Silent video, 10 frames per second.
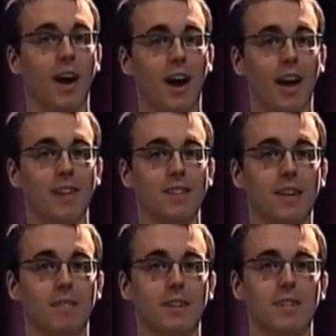I can
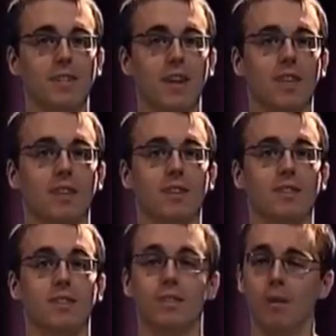safely say that this
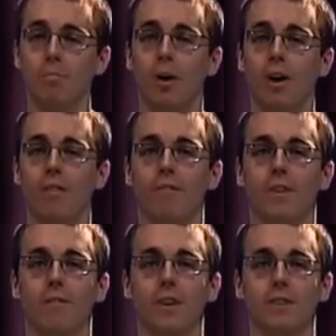subpar
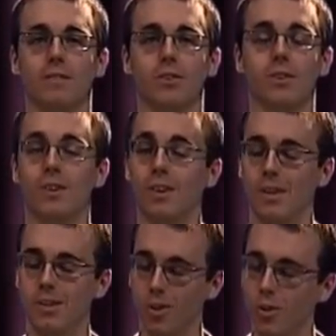film festival
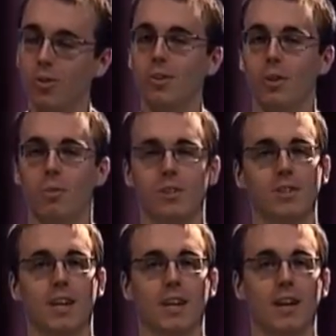is only worth
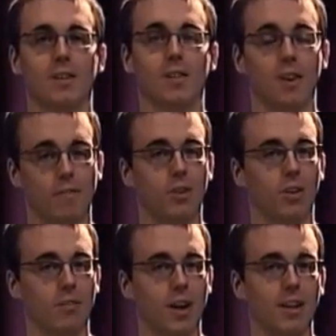checking out if you're
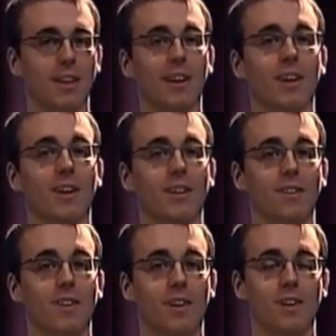already in the area.
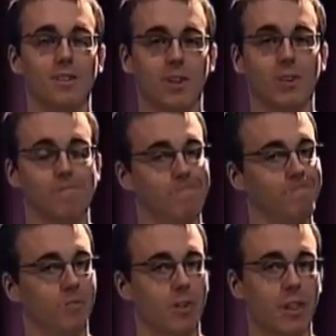So,
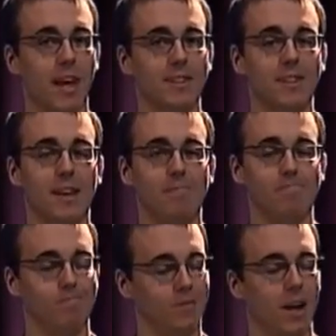with that said,
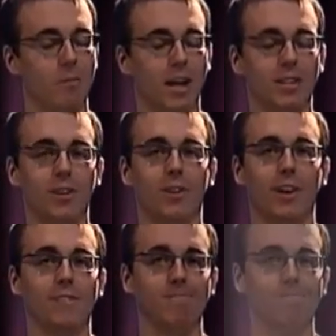now back to you, Aaron.